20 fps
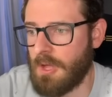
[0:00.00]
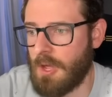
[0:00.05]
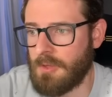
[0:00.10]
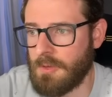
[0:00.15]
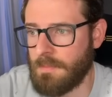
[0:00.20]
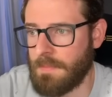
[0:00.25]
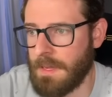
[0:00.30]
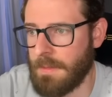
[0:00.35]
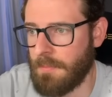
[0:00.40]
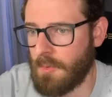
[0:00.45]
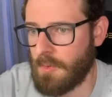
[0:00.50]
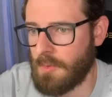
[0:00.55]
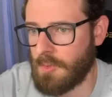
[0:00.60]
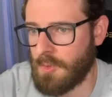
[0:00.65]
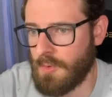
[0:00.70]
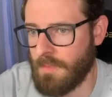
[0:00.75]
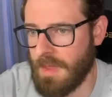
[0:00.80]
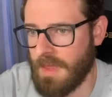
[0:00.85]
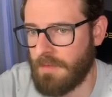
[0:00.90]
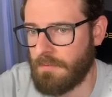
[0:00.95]
other people
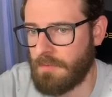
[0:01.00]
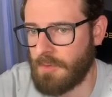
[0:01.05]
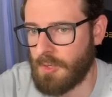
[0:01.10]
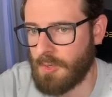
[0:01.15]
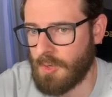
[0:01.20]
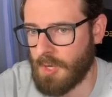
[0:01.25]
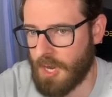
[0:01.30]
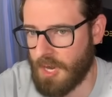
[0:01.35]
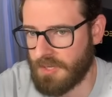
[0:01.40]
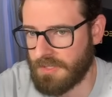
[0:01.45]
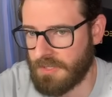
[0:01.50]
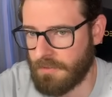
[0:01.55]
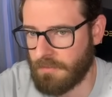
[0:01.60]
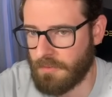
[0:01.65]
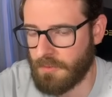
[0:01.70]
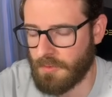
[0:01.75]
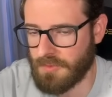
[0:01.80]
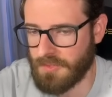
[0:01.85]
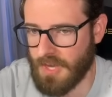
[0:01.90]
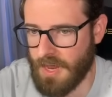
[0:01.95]
who make Vue content
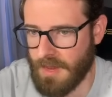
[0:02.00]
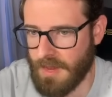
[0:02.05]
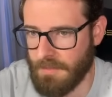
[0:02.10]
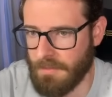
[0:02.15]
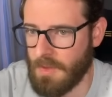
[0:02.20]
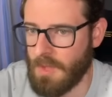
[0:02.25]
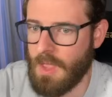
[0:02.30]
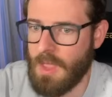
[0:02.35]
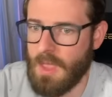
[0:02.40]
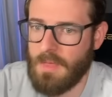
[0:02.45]
full time.